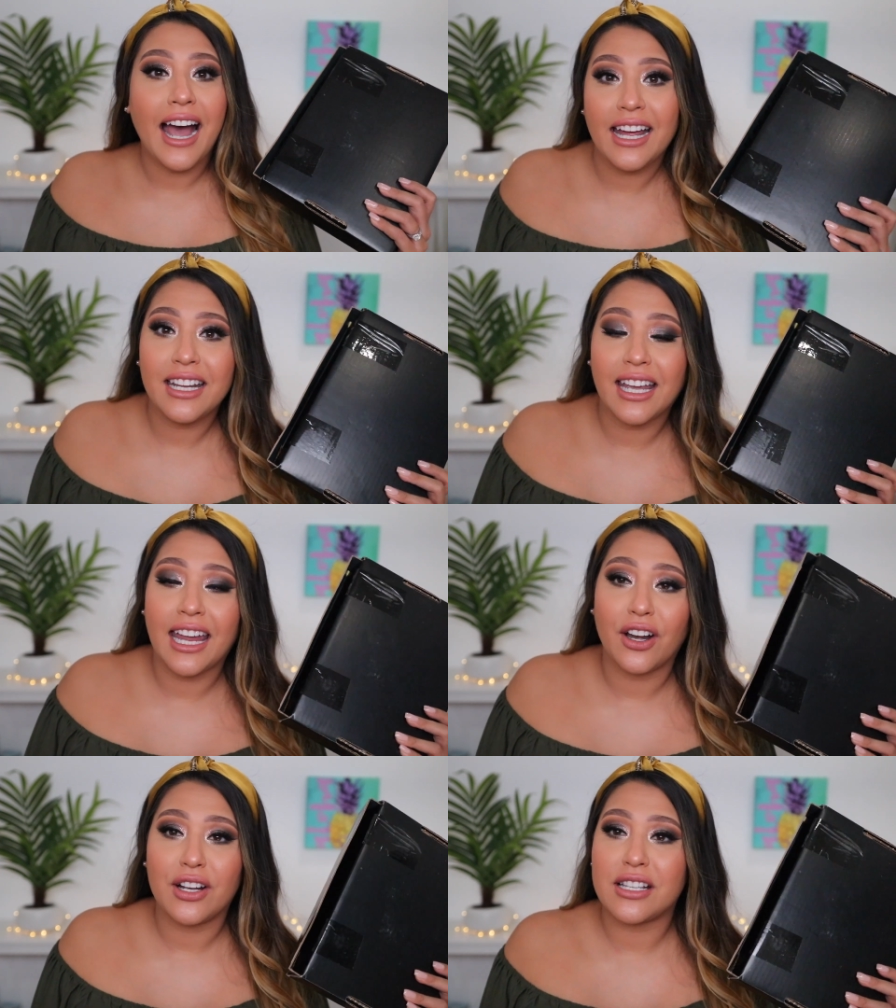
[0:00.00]
I didn't
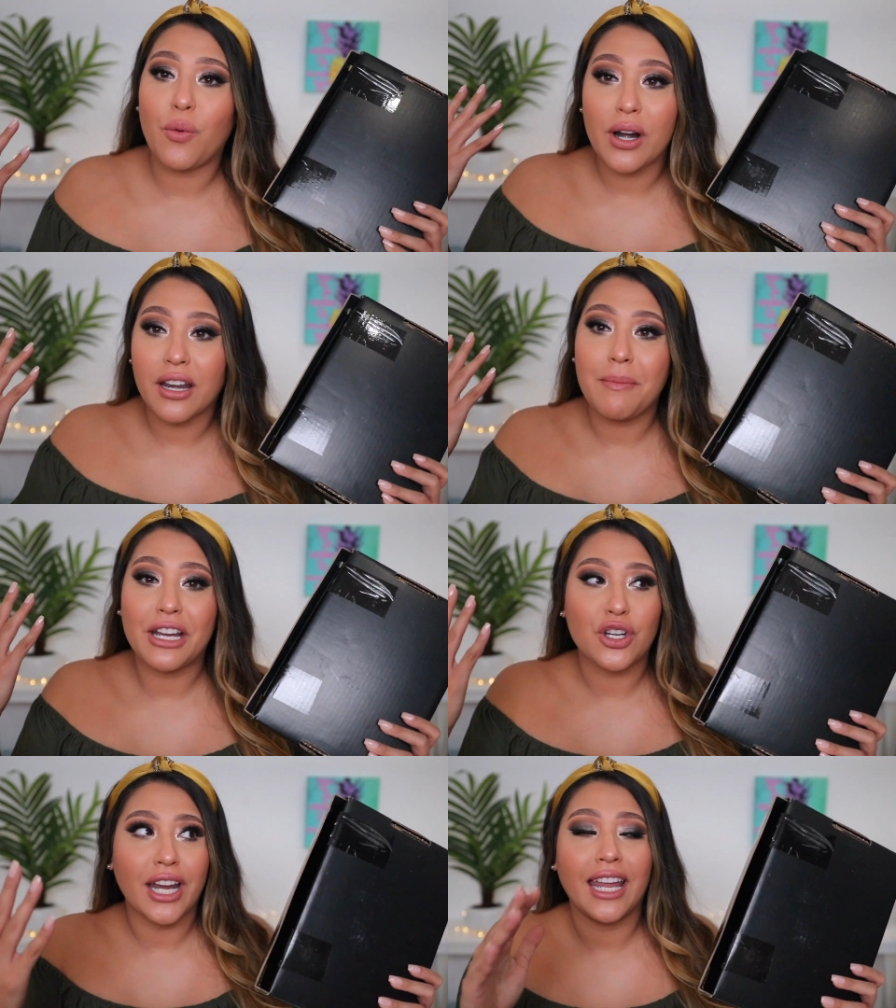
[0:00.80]
care because I wanted to make
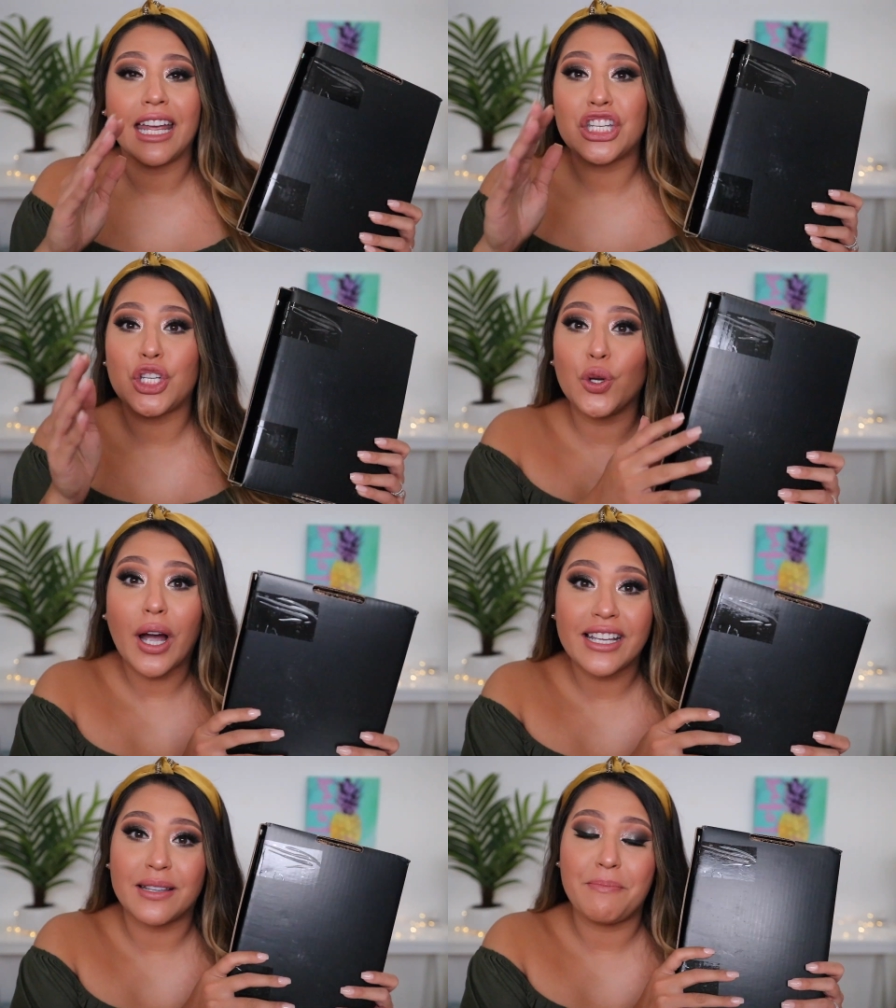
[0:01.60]
sure I can get you
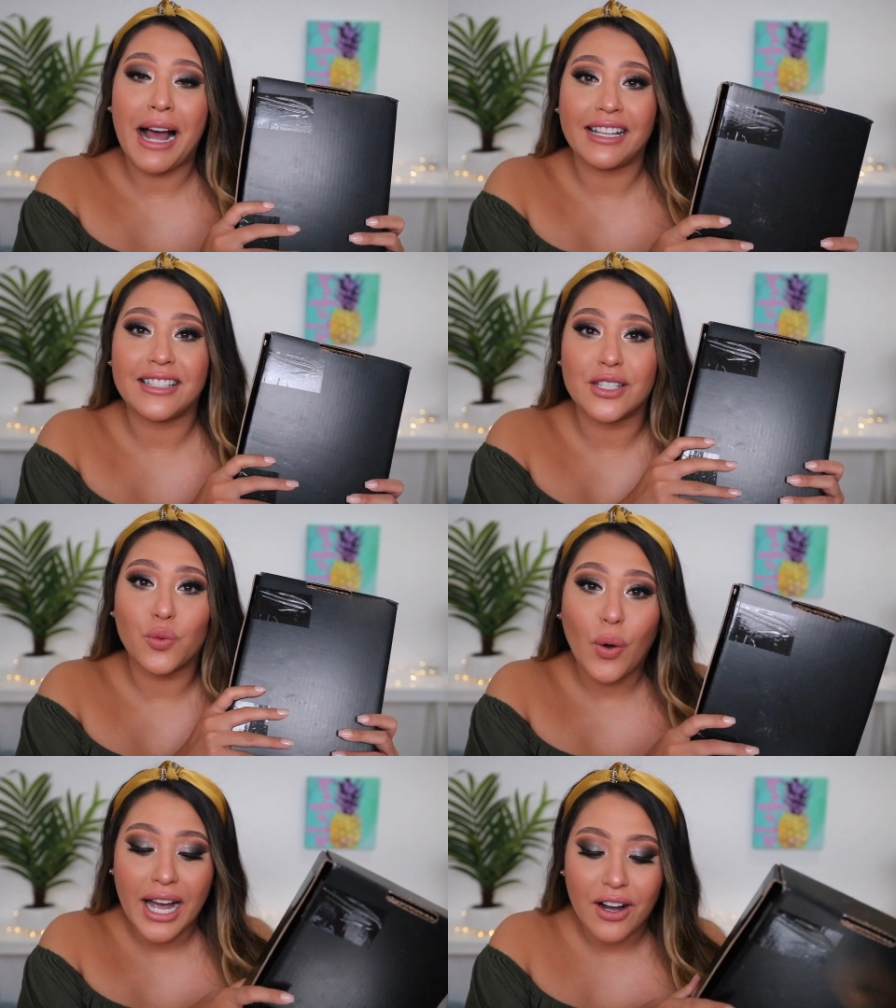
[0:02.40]
guys some palettes as
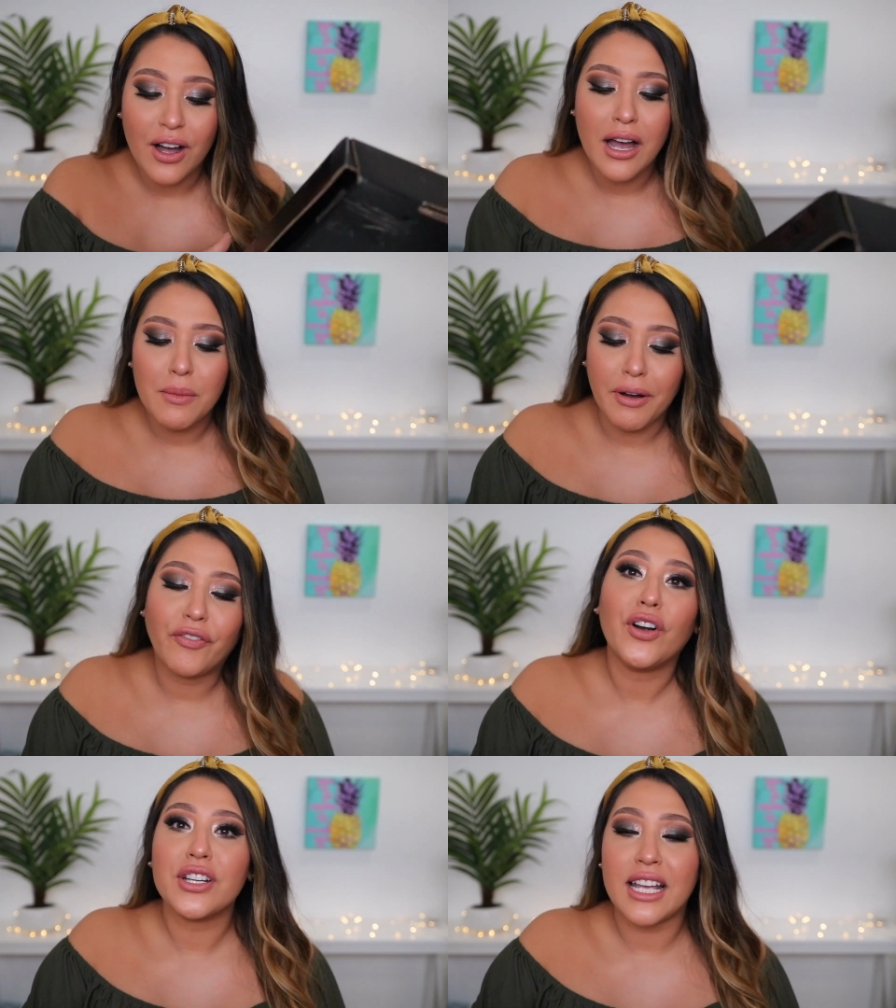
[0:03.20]
well. But
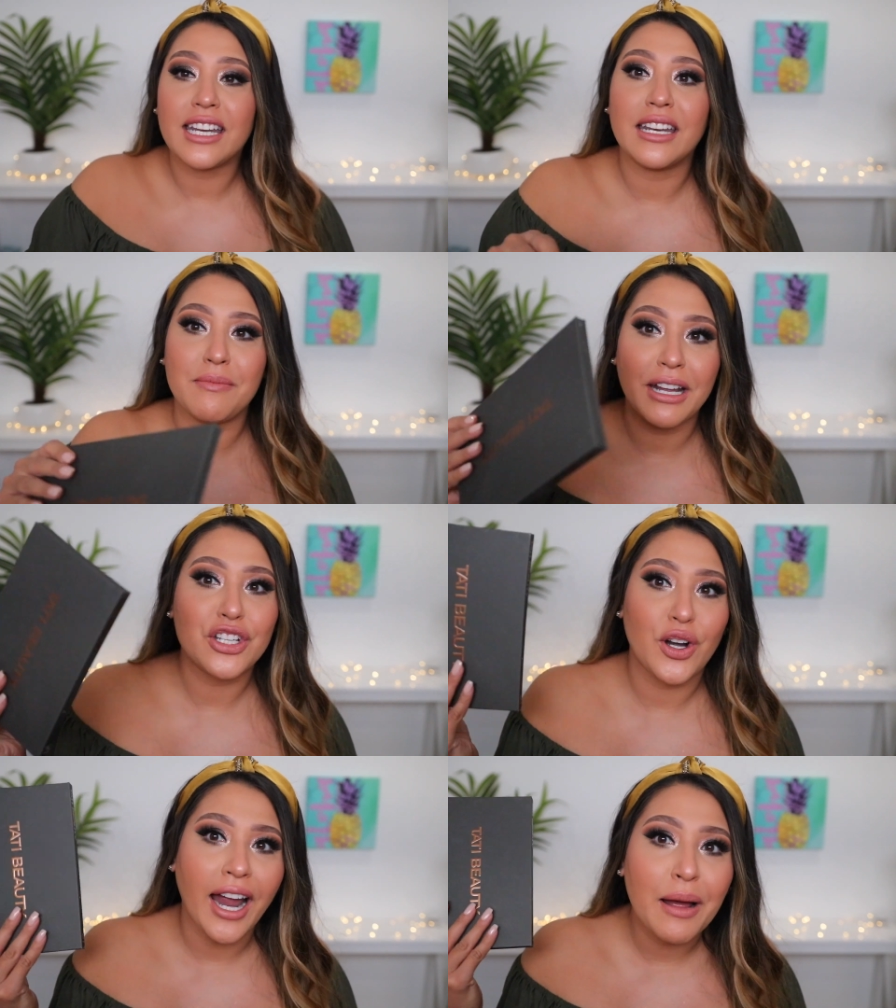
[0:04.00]
first I needed to make
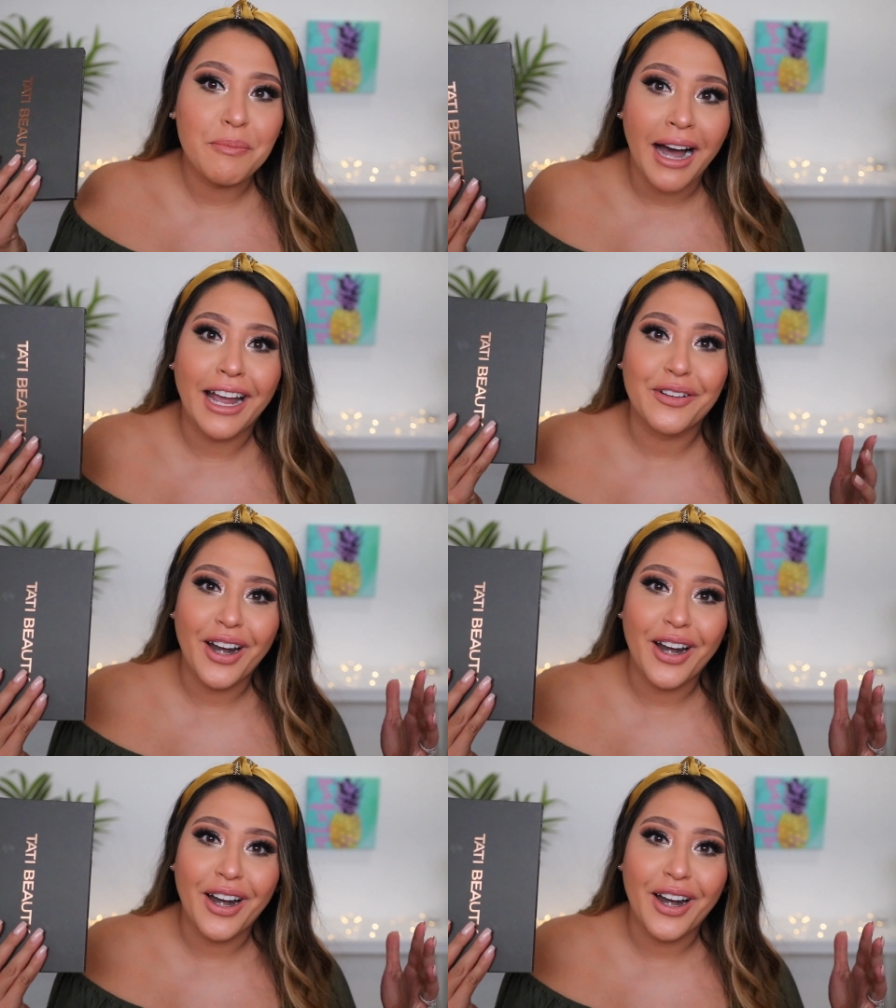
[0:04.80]
sure I had mine,